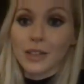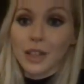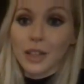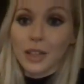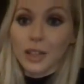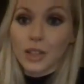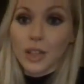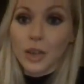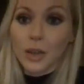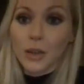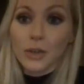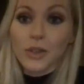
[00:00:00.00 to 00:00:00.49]

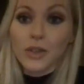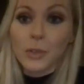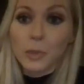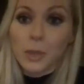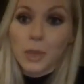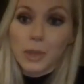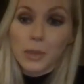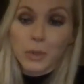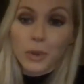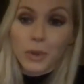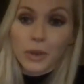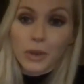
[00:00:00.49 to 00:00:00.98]
loads of
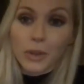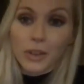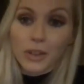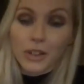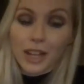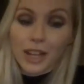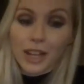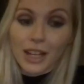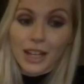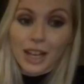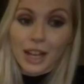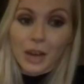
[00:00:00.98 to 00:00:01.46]
people
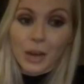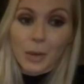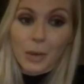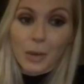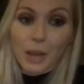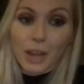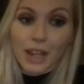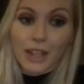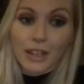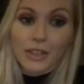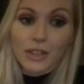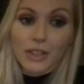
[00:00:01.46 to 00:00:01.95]
are now
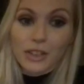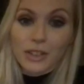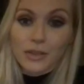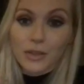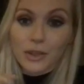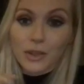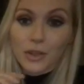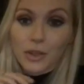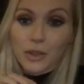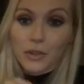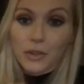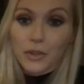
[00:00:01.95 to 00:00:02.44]
applying just
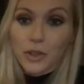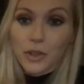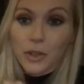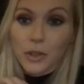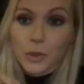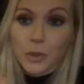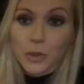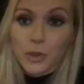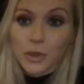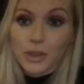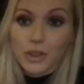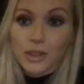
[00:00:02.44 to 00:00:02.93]
for a
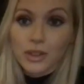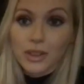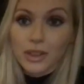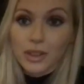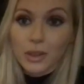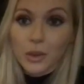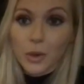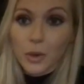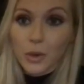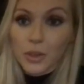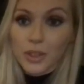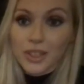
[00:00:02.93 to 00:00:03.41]
few
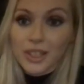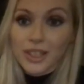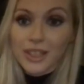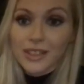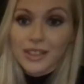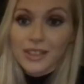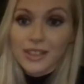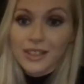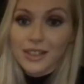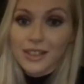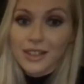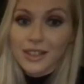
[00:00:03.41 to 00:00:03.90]

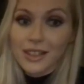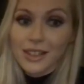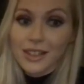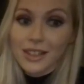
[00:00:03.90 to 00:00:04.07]
courses.